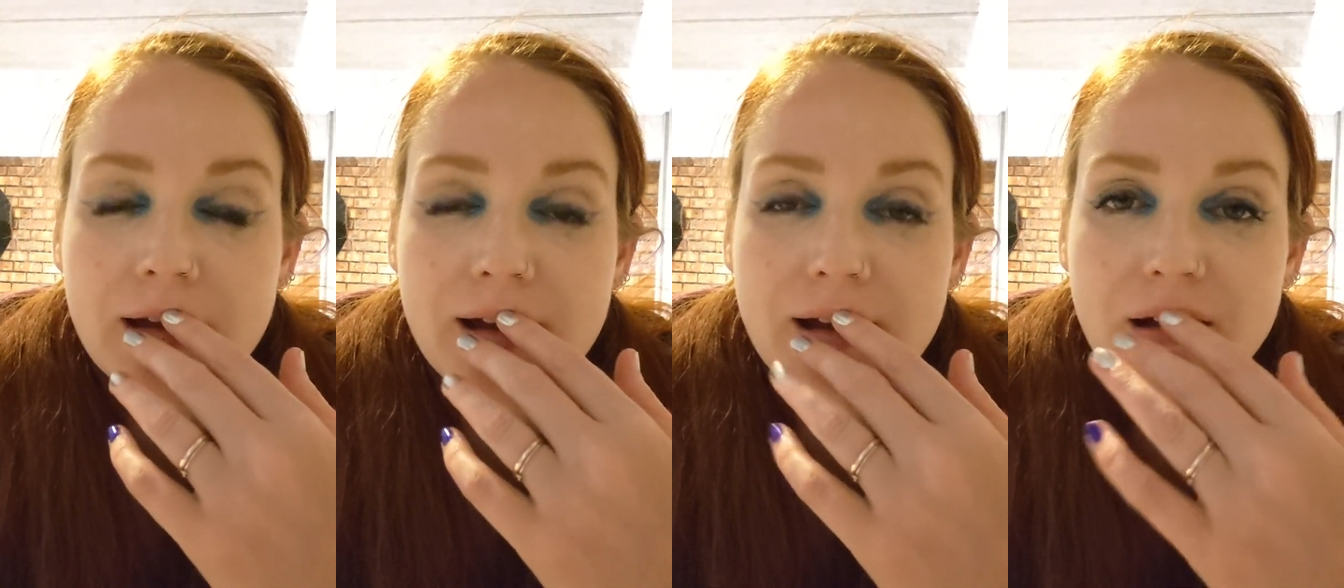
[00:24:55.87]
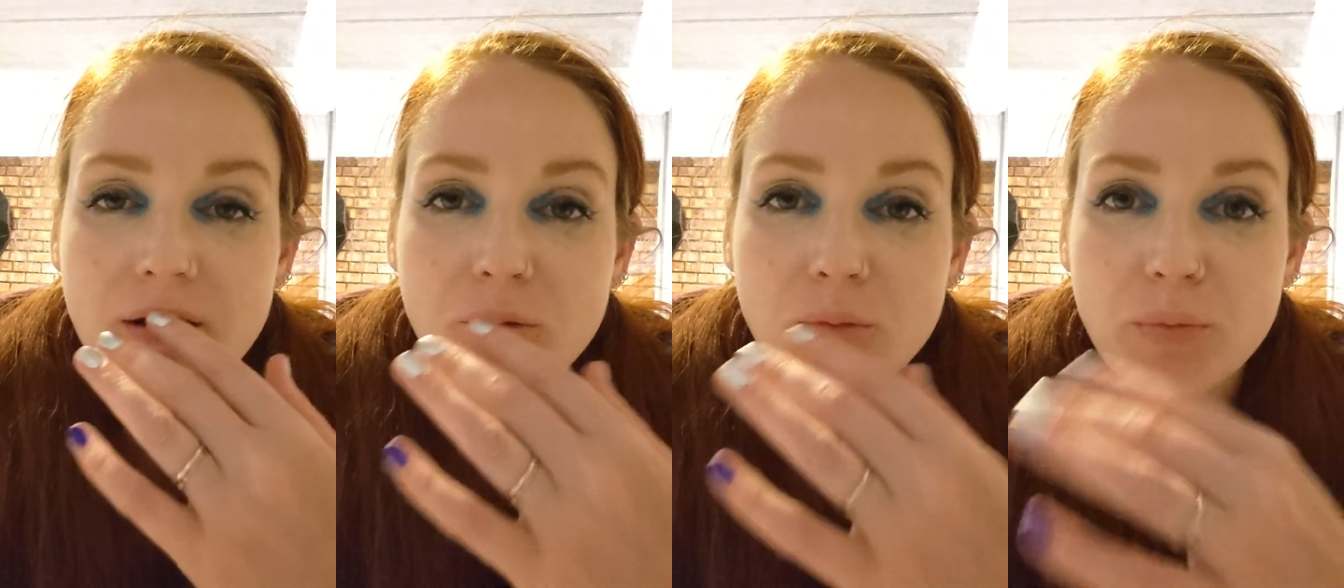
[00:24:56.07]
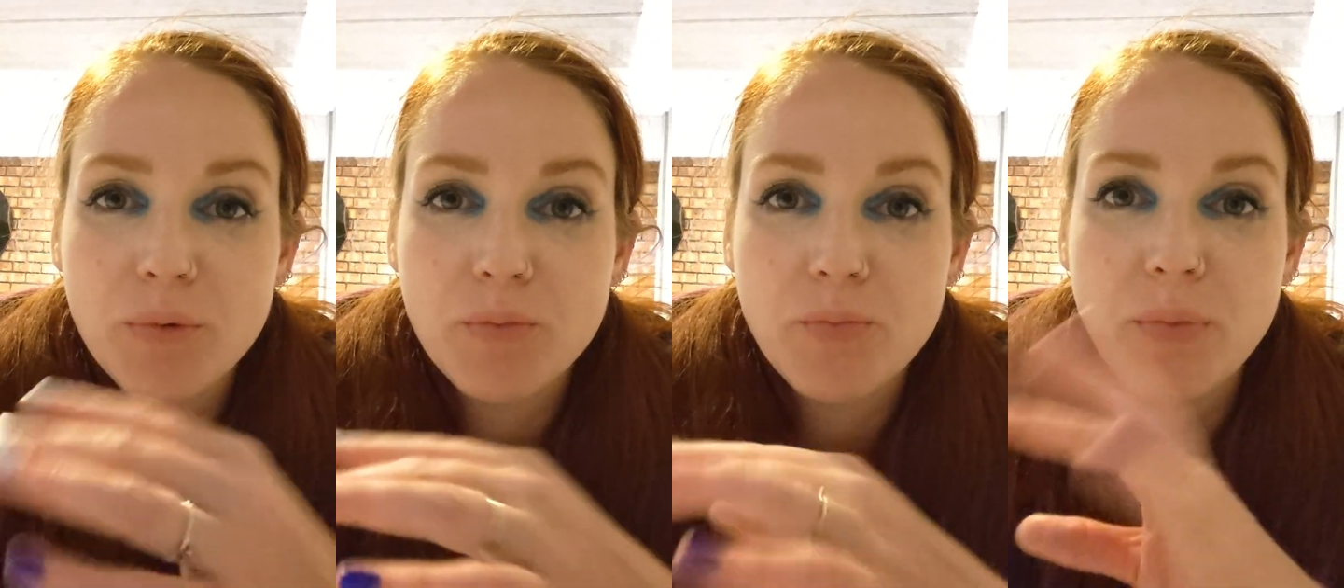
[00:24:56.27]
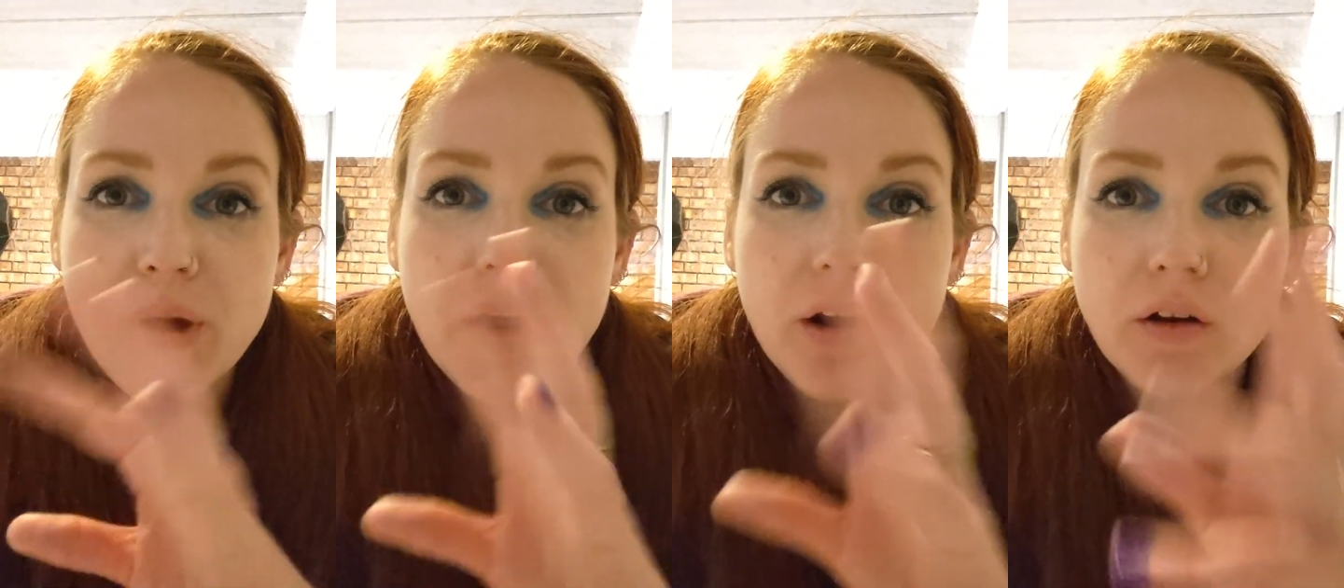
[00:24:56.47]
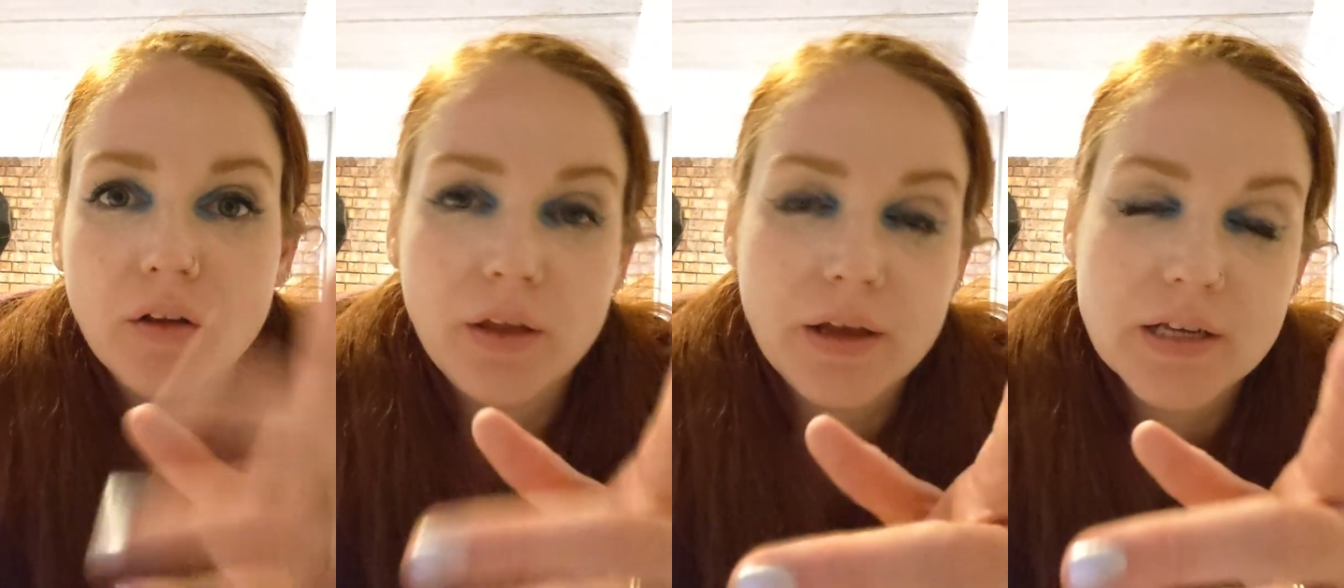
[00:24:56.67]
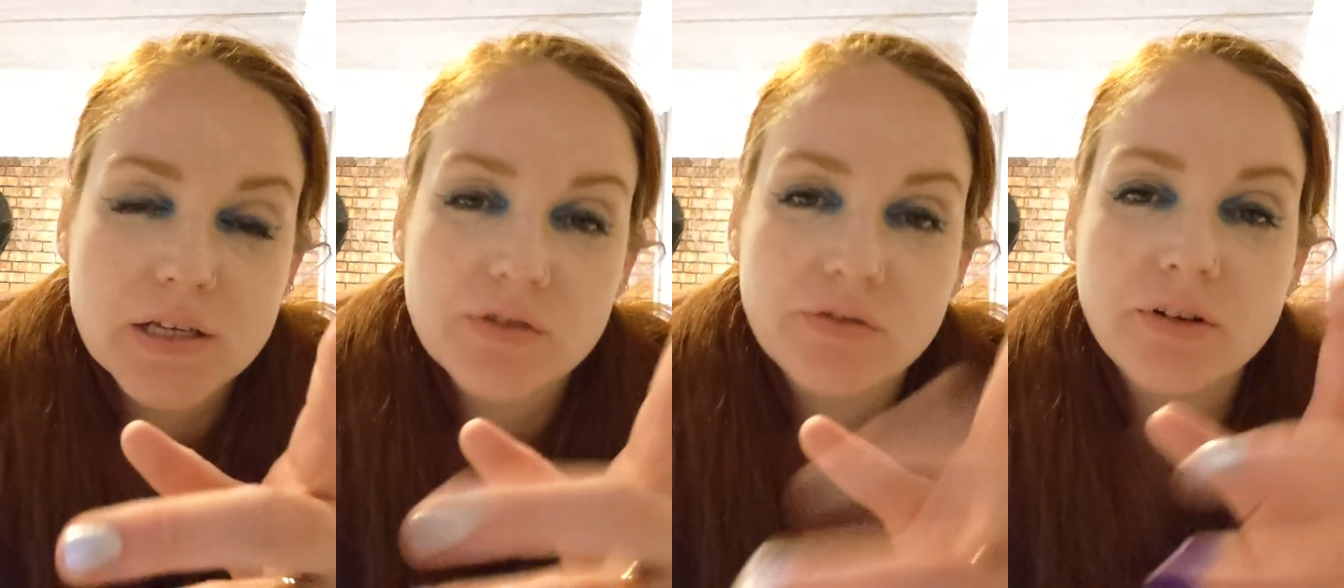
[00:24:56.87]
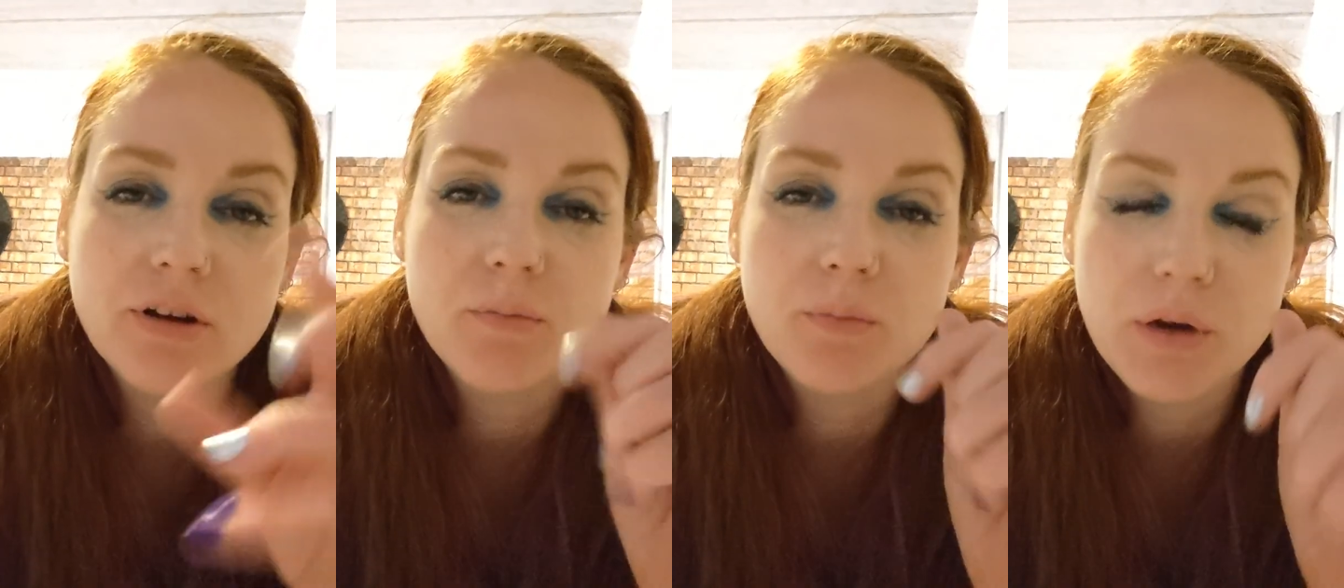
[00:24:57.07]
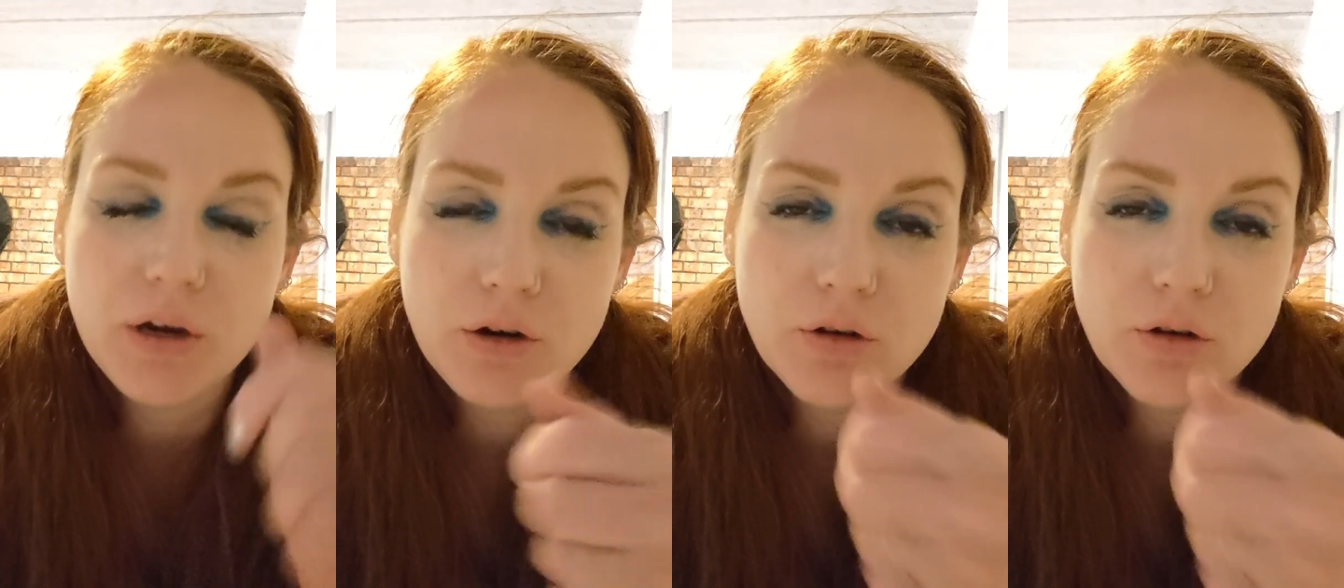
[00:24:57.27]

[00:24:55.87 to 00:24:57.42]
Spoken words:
been paralyzed from,